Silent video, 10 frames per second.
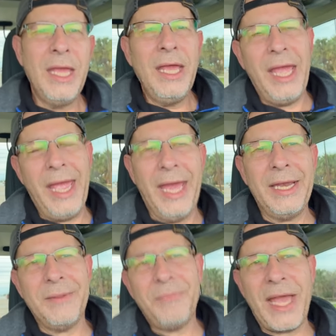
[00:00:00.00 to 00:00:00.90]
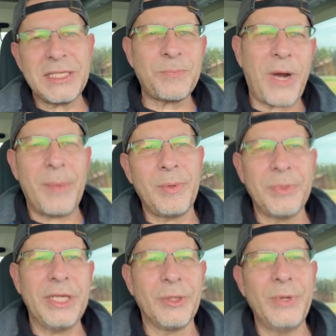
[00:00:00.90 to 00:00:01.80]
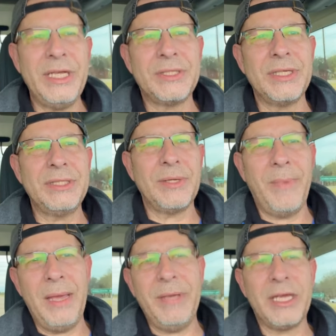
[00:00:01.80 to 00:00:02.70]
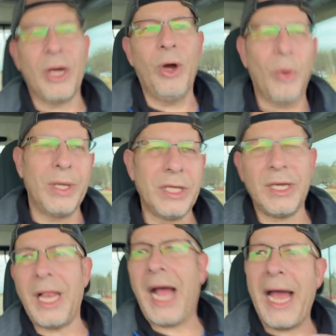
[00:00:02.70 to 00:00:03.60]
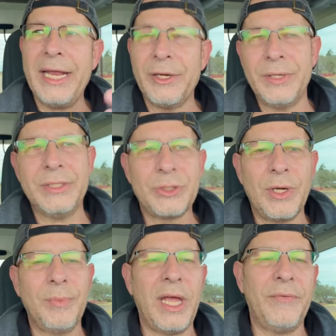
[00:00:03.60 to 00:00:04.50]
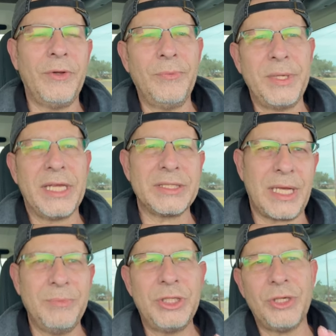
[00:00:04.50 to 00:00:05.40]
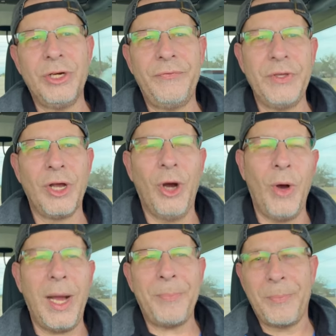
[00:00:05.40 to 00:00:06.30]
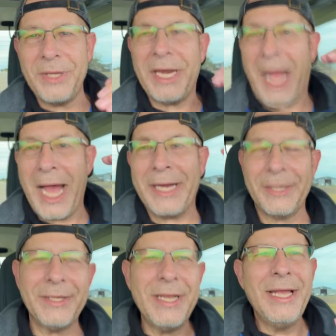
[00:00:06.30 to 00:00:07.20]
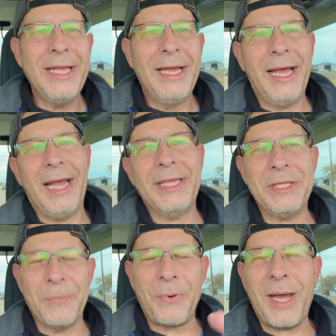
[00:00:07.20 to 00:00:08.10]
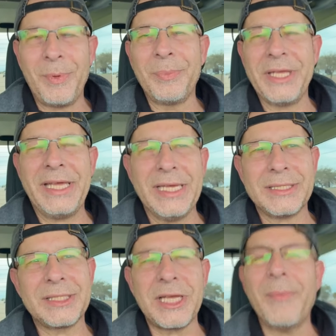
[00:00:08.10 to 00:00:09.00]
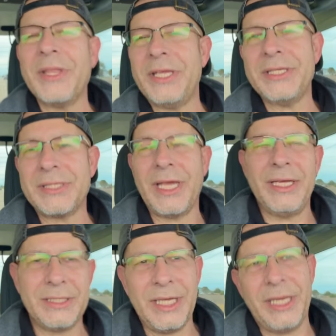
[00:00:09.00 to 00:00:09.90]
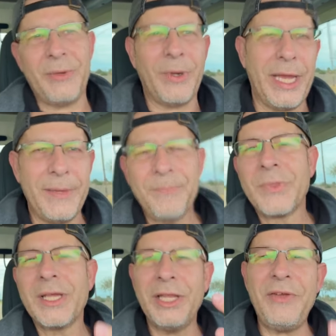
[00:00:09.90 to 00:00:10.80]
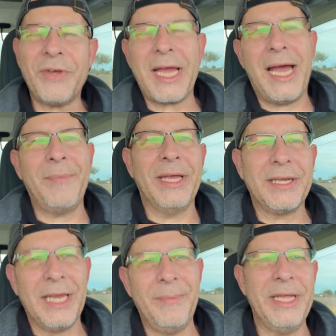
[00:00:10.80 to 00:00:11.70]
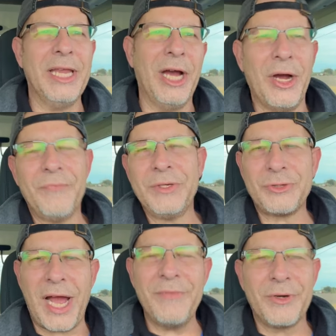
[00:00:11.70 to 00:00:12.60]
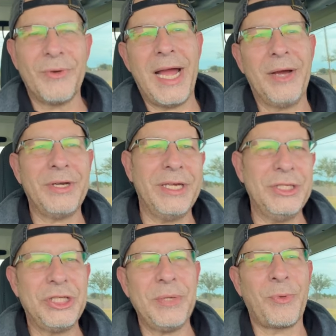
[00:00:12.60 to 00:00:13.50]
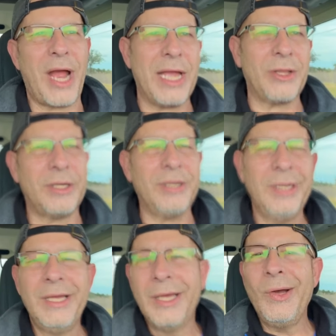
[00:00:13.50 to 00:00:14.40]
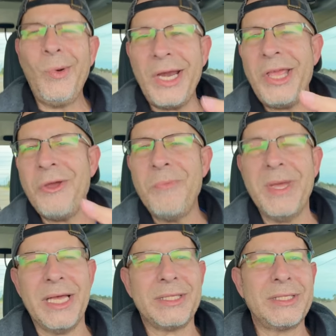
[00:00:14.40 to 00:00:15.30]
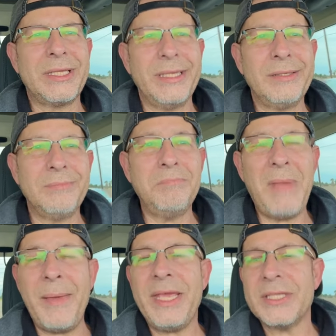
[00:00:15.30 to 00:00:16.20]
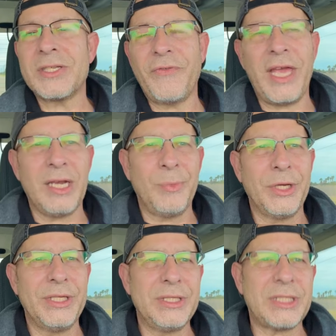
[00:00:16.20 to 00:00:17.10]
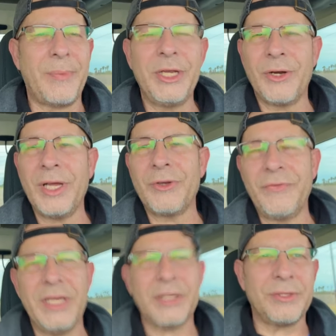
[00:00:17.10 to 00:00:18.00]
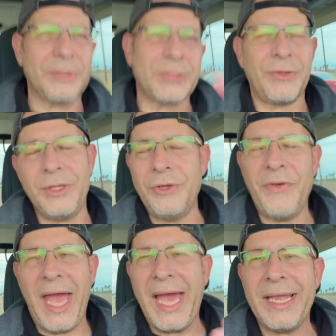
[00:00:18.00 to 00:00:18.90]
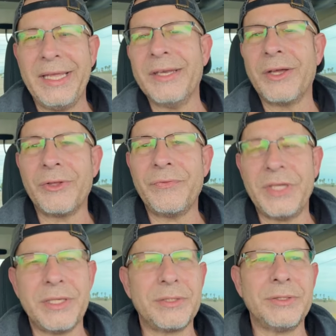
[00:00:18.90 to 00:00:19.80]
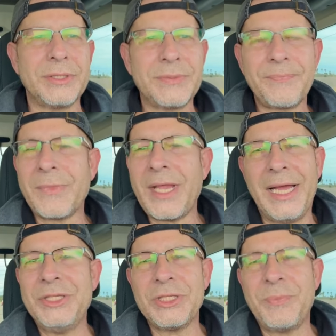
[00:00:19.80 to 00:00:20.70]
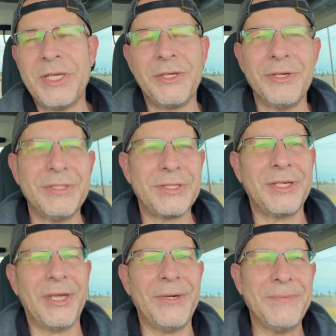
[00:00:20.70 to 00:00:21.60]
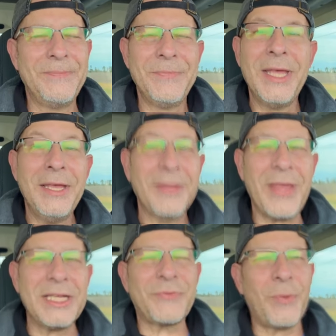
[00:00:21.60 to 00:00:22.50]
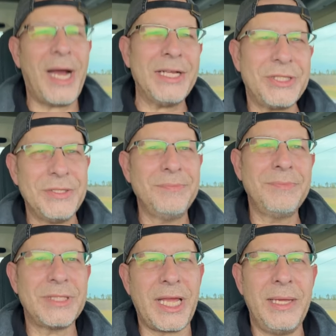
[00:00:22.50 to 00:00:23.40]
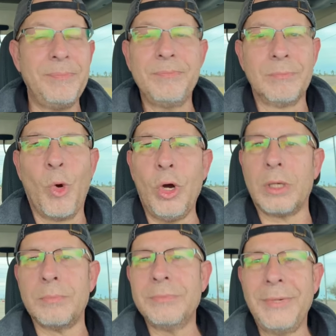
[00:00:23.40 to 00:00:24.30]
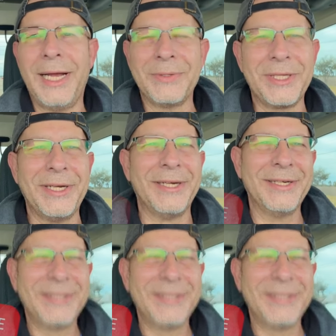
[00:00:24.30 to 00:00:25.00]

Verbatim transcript: And that's probably a reason to maybe go a little higher in trim level because I'm sure if you go up a bit higher, uh, you probably get some of these things anyway. Leave a comment. Let me know. If you're driving around in a Jeep Wrangler, what do you miss that maybe is available in some of your other vehicles or that you've had in other vehicles. I'd just be curious to know. Thanks for watching. Stay warm out there.